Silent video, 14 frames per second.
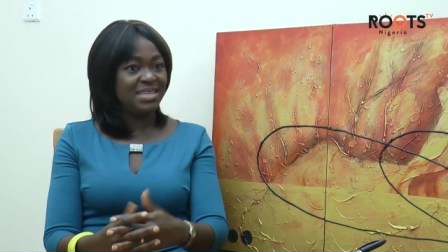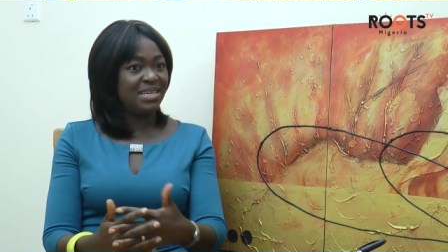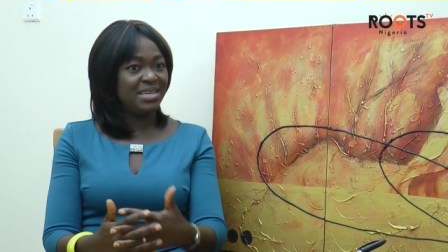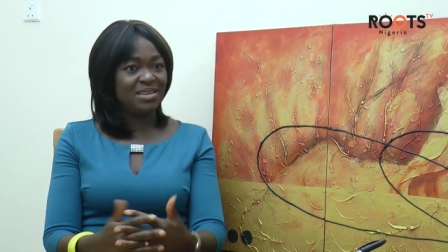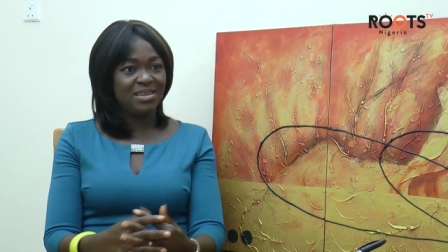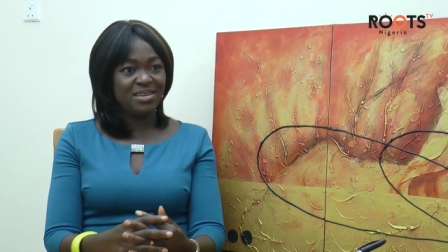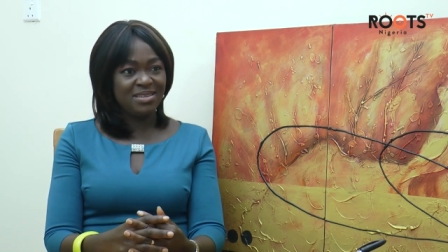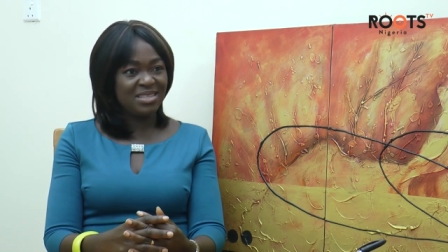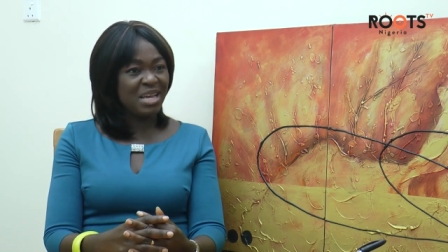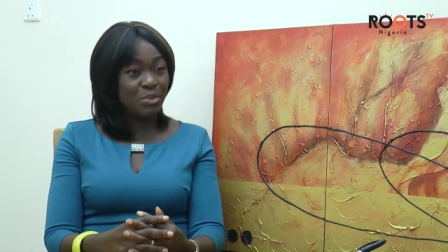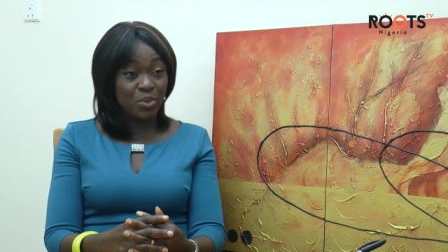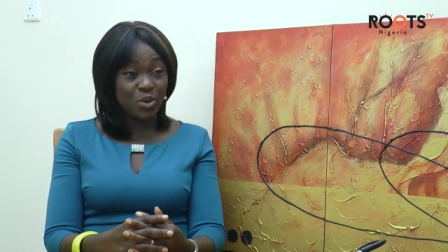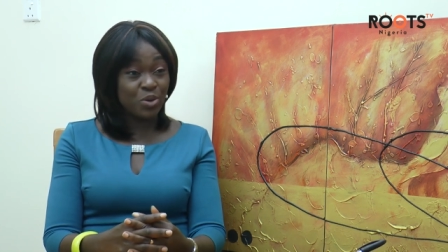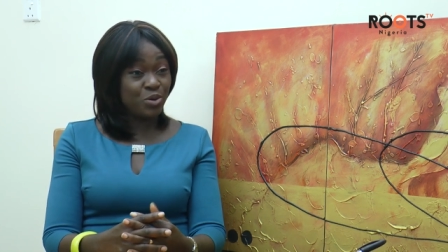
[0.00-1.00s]
the
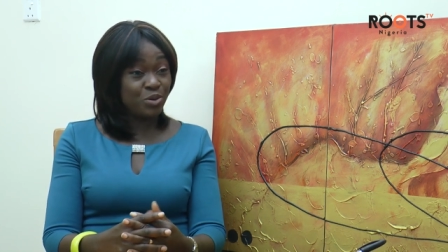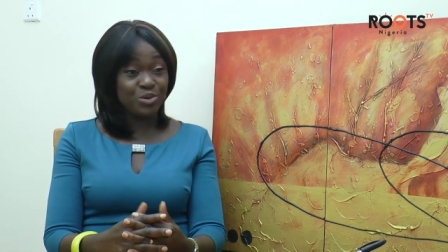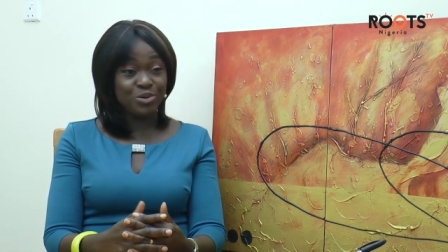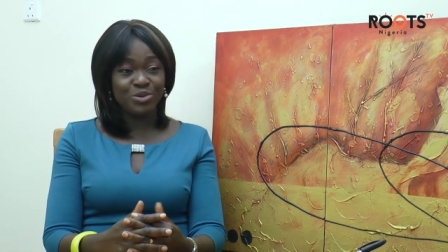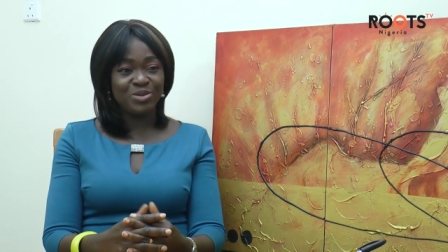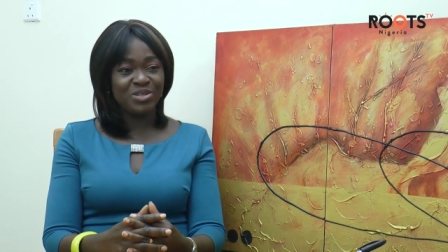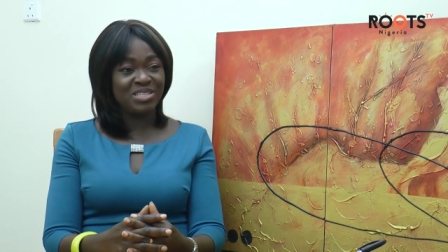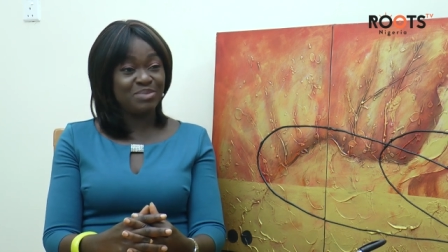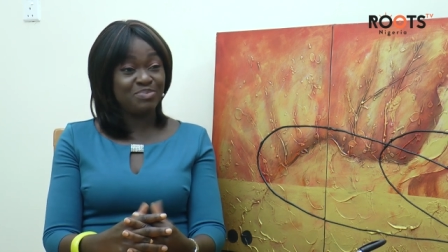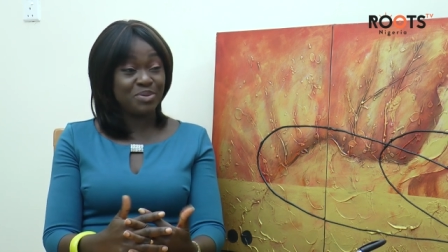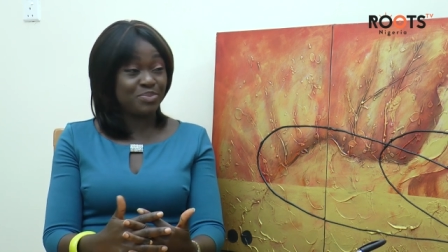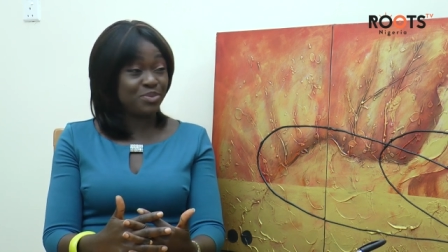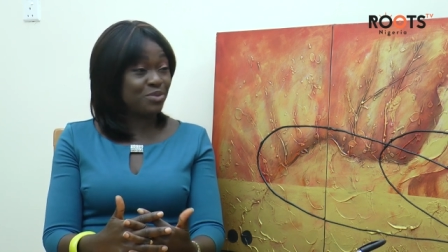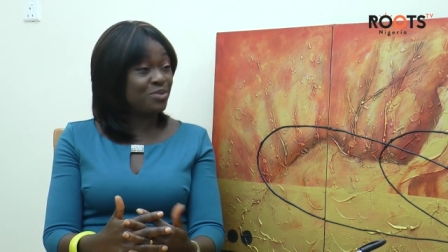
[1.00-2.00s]
neighborhood. The
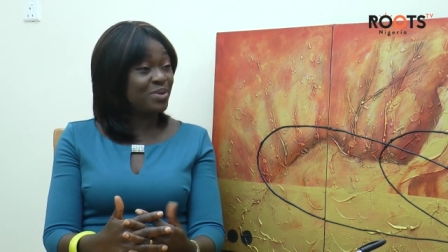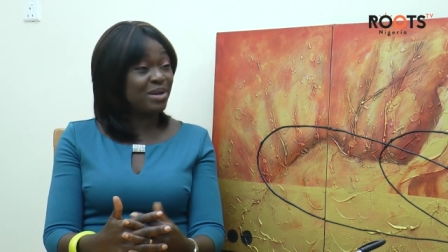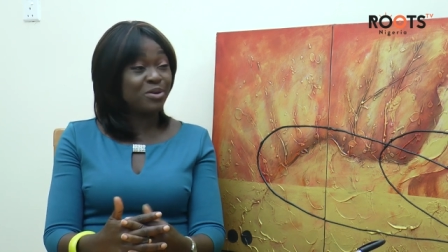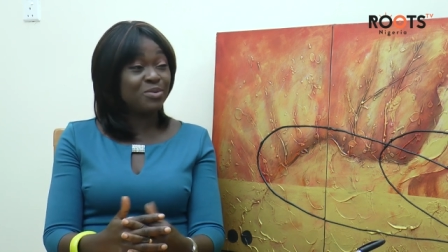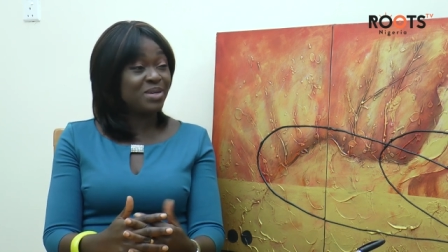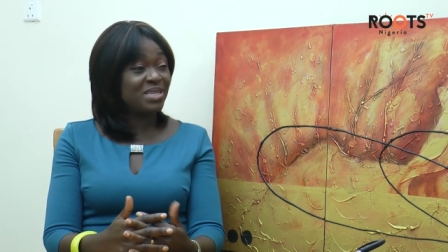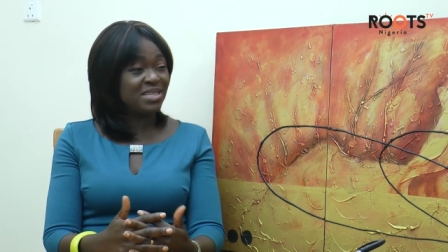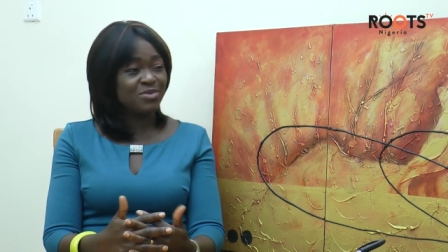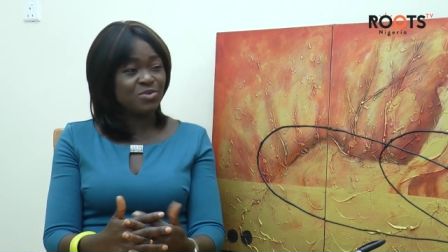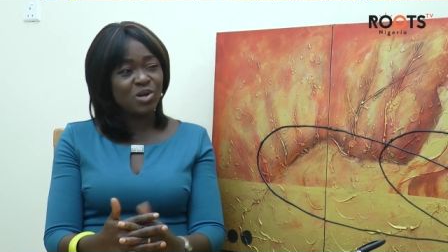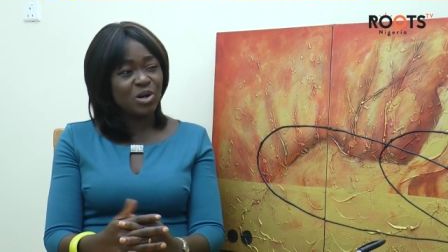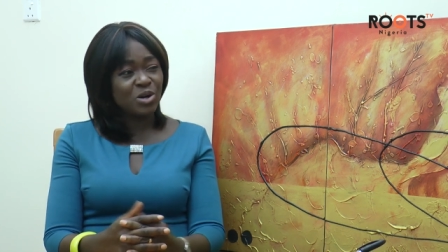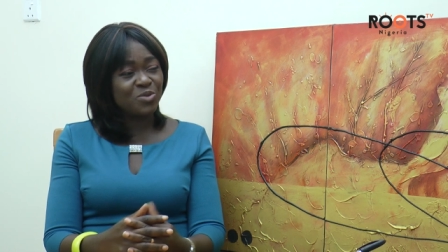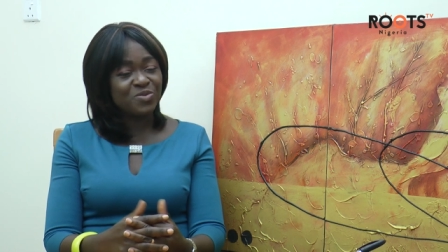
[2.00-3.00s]
people were always in
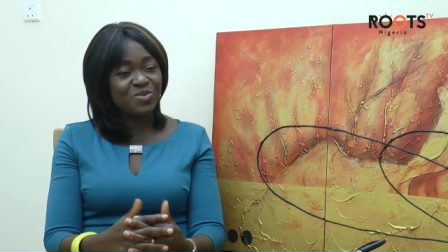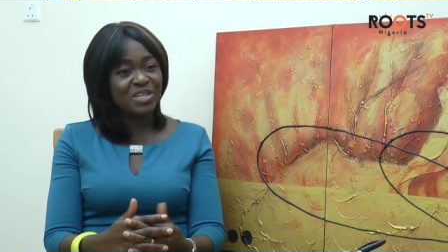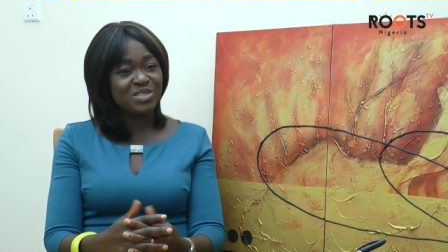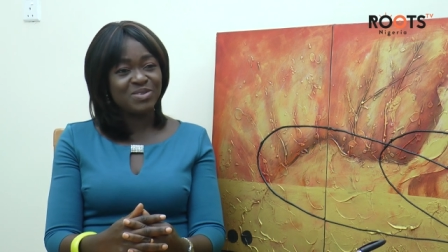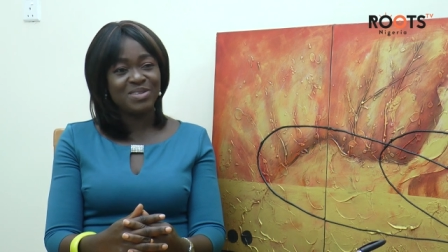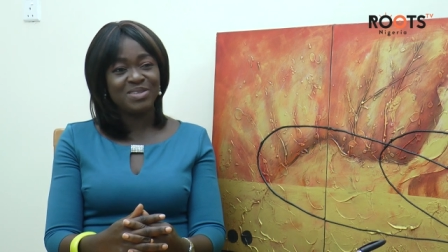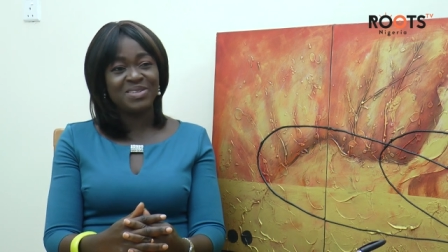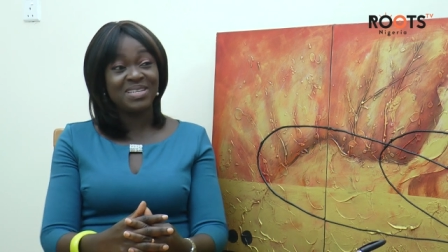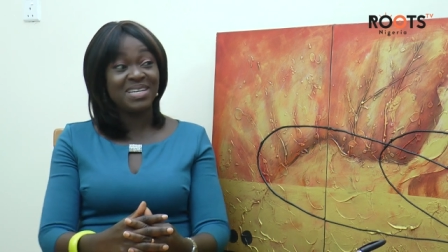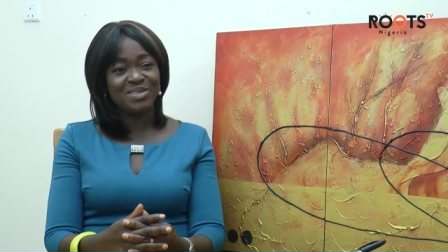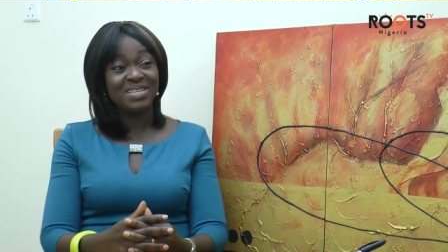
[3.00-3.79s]
one conflict or the other.